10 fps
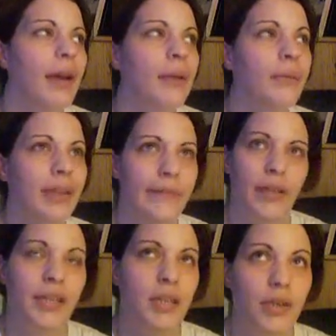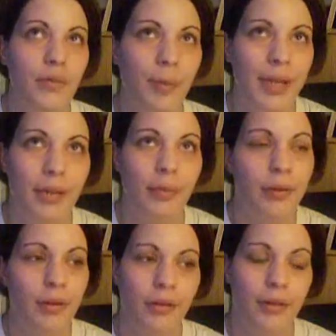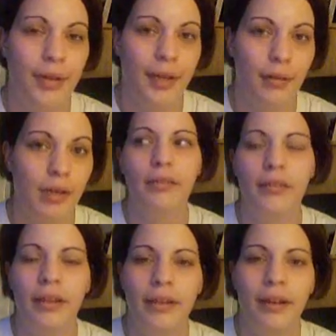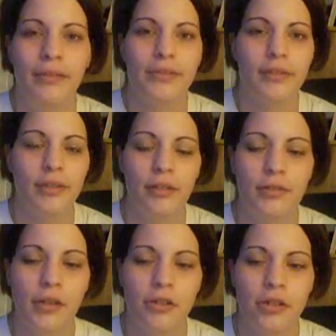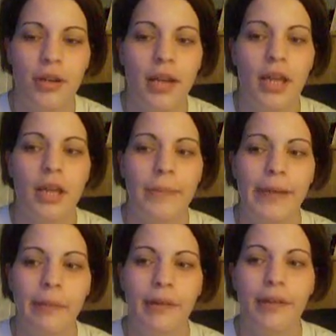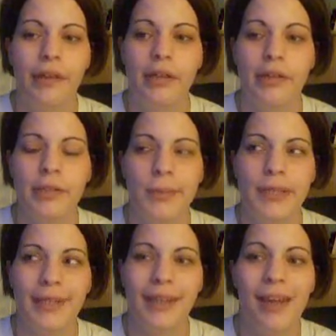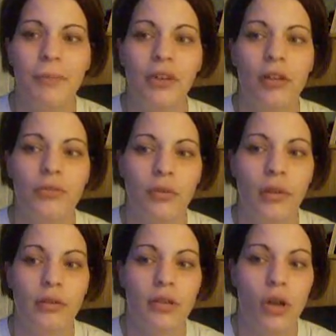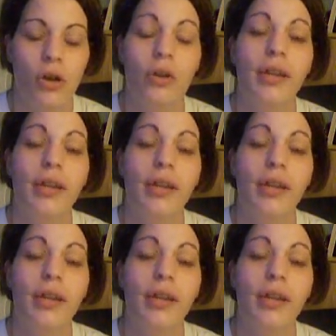And we have a ton of peanut butter in our cabinet. And I was, searching peanut butter cookie recipes, and I came across one that's called